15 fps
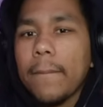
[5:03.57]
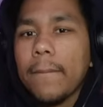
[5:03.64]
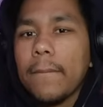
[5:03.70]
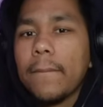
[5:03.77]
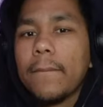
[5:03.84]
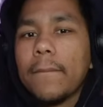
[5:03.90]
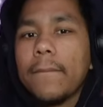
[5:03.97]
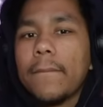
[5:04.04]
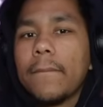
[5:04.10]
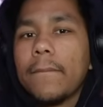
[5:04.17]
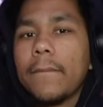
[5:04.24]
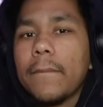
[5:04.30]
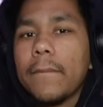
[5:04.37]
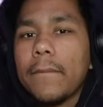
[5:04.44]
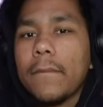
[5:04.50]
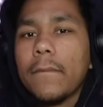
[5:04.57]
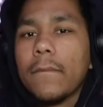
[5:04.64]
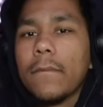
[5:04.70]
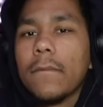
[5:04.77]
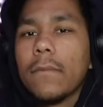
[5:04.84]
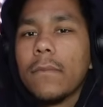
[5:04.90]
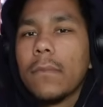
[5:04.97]

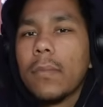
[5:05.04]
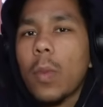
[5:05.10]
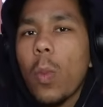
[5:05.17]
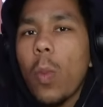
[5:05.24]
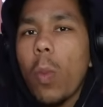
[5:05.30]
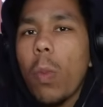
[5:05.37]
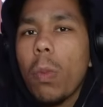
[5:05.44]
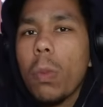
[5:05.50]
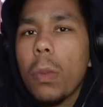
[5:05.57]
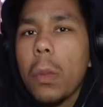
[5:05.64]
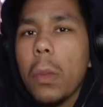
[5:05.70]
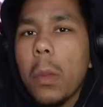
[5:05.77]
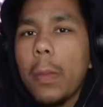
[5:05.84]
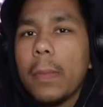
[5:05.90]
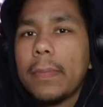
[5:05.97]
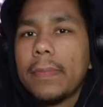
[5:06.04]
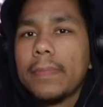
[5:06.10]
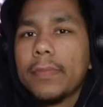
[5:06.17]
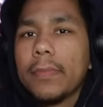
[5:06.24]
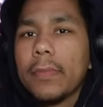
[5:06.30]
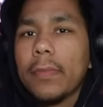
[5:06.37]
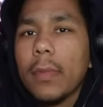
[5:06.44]

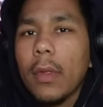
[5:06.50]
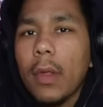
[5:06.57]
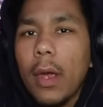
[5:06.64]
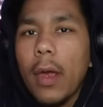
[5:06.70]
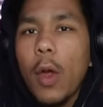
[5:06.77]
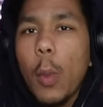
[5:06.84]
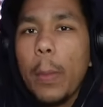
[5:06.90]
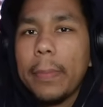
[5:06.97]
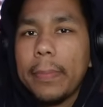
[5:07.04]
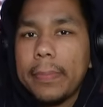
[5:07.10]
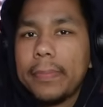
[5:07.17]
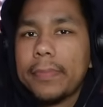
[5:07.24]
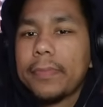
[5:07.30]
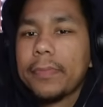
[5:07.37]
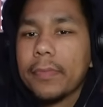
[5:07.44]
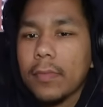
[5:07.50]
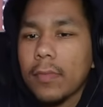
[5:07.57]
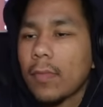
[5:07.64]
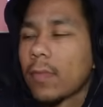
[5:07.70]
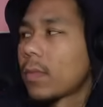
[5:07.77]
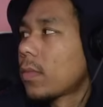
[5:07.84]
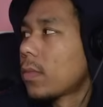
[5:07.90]

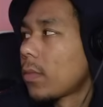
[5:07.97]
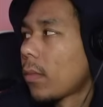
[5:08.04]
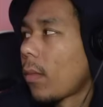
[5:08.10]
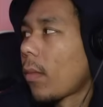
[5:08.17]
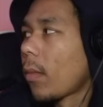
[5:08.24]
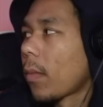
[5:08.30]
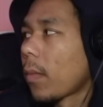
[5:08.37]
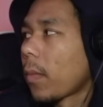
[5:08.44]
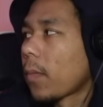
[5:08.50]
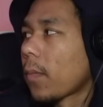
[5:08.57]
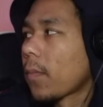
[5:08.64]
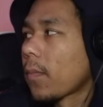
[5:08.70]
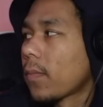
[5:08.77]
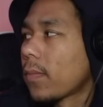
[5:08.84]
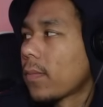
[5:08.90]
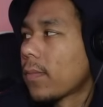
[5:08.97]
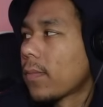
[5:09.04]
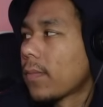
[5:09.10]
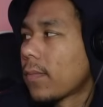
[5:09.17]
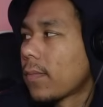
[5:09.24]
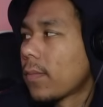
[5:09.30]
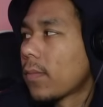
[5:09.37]

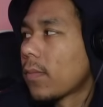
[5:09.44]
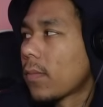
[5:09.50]
The person shown says nothing.